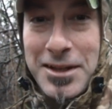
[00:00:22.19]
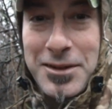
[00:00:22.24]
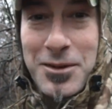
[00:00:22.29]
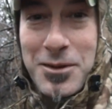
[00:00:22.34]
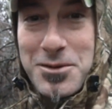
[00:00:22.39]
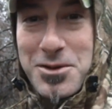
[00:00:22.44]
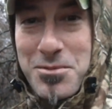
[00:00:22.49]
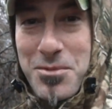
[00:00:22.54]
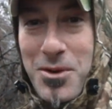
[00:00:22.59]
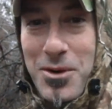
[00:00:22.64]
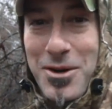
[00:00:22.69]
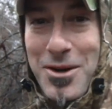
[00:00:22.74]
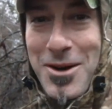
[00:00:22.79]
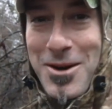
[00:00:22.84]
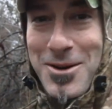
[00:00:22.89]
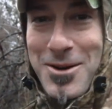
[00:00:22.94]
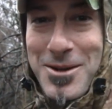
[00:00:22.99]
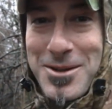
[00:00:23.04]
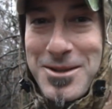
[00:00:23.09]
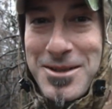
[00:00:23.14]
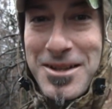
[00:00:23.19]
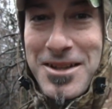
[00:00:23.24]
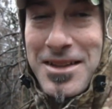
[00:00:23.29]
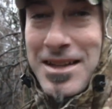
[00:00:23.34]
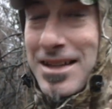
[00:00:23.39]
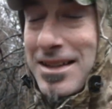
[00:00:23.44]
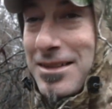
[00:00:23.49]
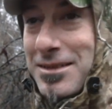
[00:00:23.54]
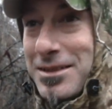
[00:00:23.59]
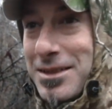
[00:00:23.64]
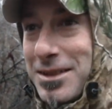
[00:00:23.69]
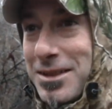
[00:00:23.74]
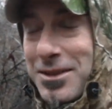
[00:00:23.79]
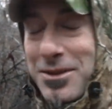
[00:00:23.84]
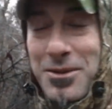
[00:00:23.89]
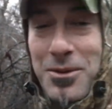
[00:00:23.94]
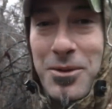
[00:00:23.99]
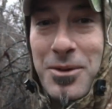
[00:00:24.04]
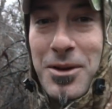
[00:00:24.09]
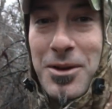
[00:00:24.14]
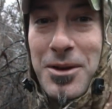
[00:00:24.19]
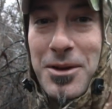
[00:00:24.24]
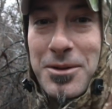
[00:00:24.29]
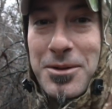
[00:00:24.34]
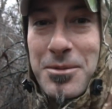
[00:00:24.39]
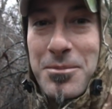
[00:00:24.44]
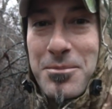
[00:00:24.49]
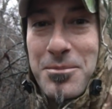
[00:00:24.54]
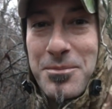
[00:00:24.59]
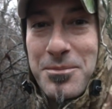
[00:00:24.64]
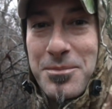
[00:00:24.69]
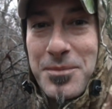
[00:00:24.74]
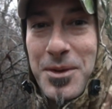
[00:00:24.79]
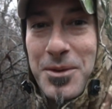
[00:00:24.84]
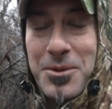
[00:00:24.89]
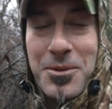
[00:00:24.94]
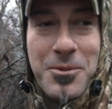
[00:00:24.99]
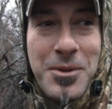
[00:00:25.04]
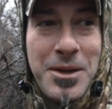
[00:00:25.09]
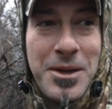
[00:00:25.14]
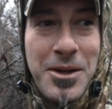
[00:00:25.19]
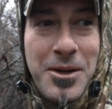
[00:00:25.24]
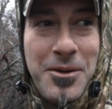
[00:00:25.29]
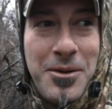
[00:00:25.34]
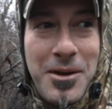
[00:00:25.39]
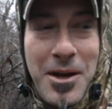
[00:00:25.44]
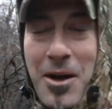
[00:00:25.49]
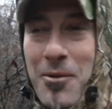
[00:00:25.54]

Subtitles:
I told you about Carhartts and all that, you can throw it all out the window.